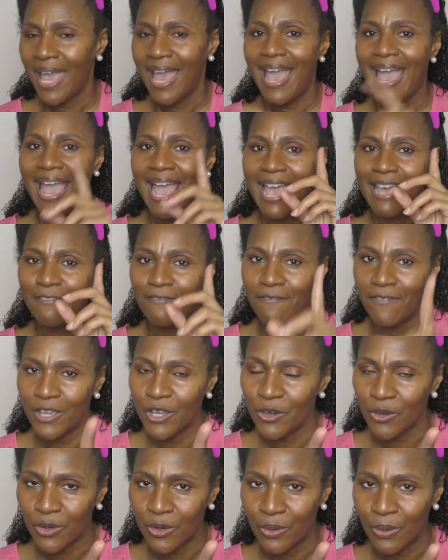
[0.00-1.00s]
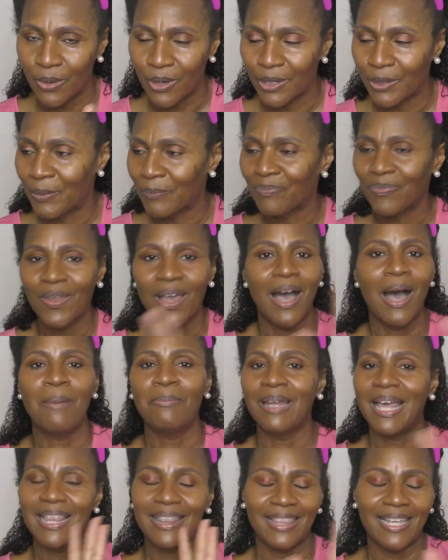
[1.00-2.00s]
and finger coil. I'm
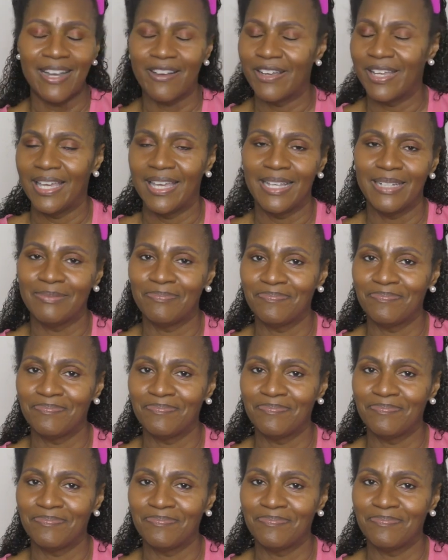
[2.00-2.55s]
not there yet.